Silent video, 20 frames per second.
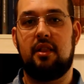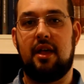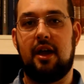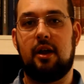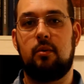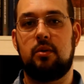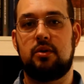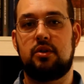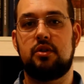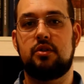
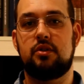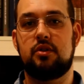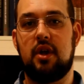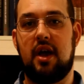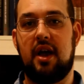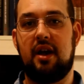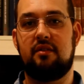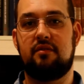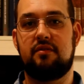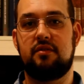languages
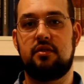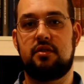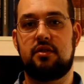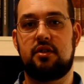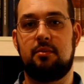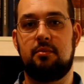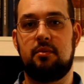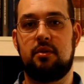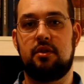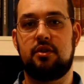have
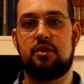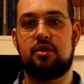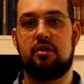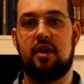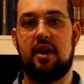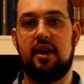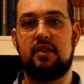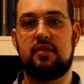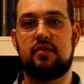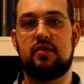similar
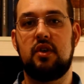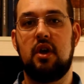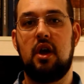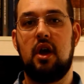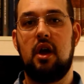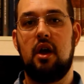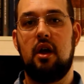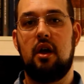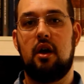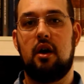traits,
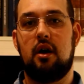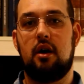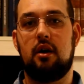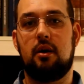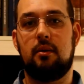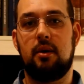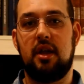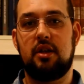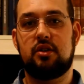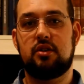
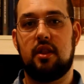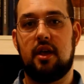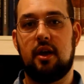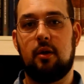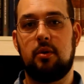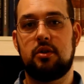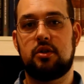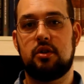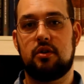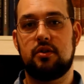each
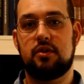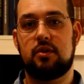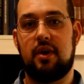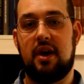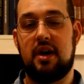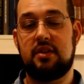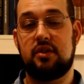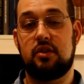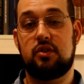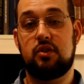language also
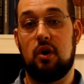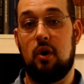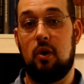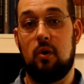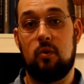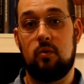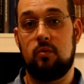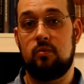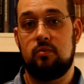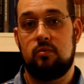has its
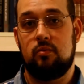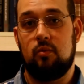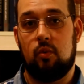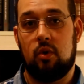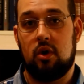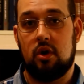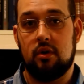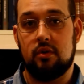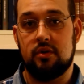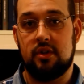own
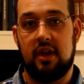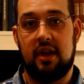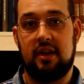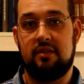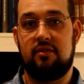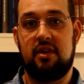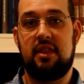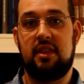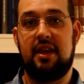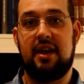world. It
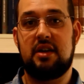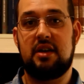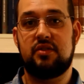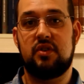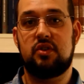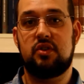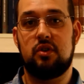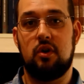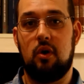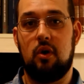really has
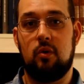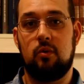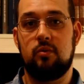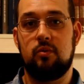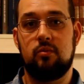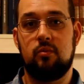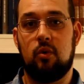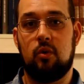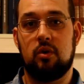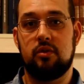its
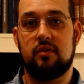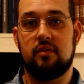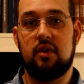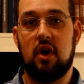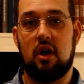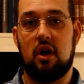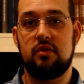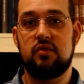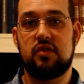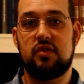own world of
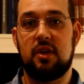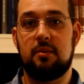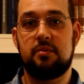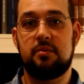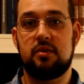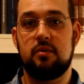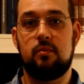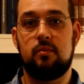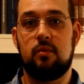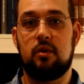
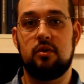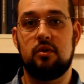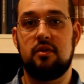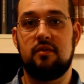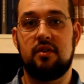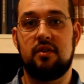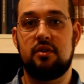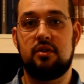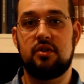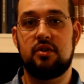concepts and world
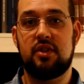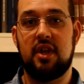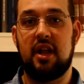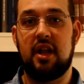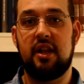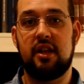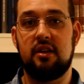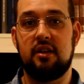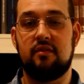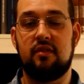of
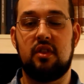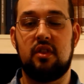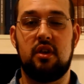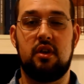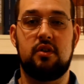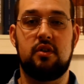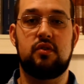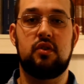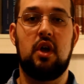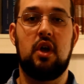understanding of
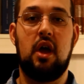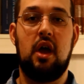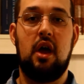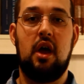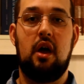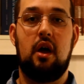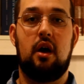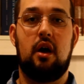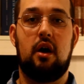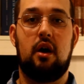things.
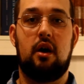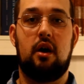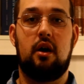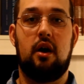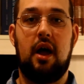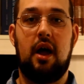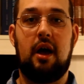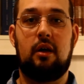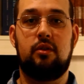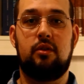
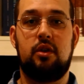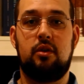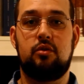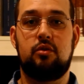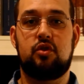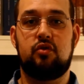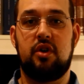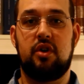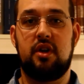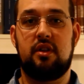How do you
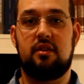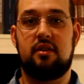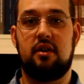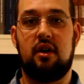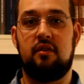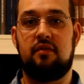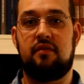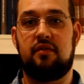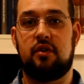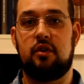treat
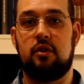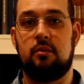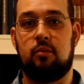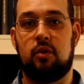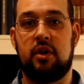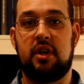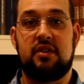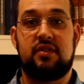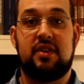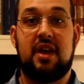a verb?
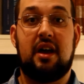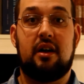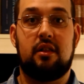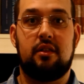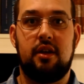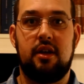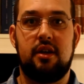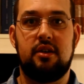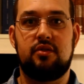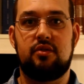What
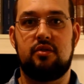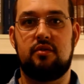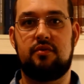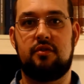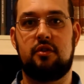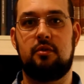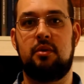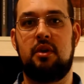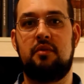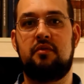exactly is a
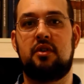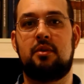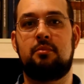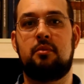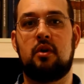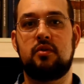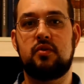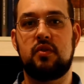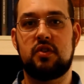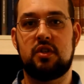verb? Even
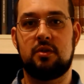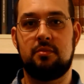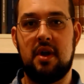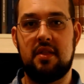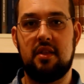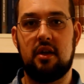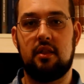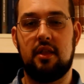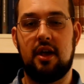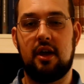amongst the
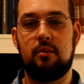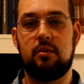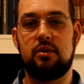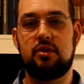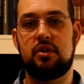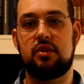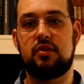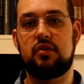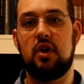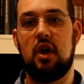Semitic
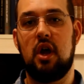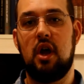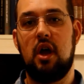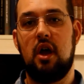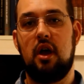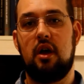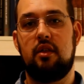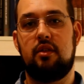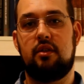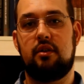languages,
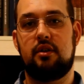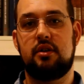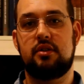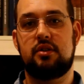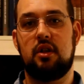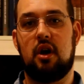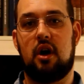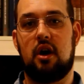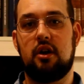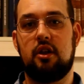there
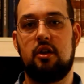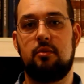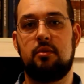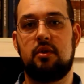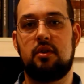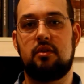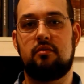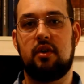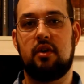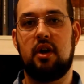is an
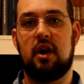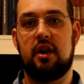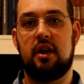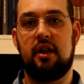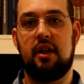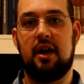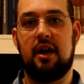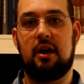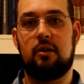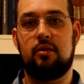argument
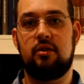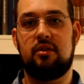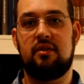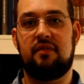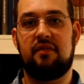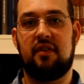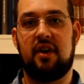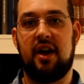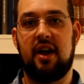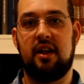regarding how to
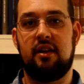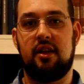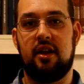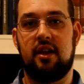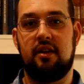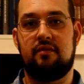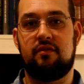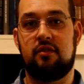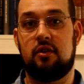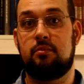define
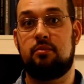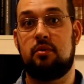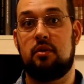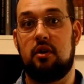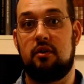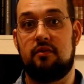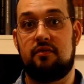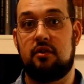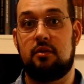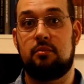a
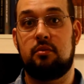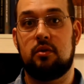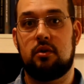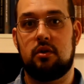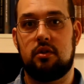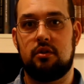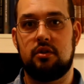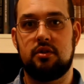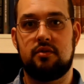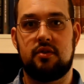verbal
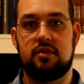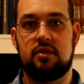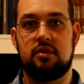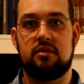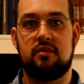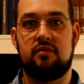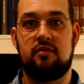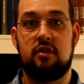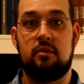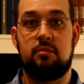clause
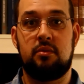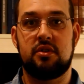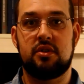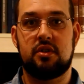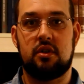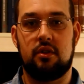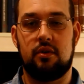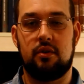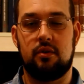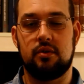versus a verbless
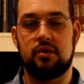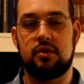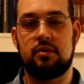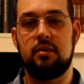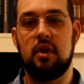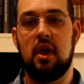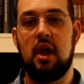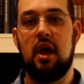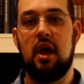clause.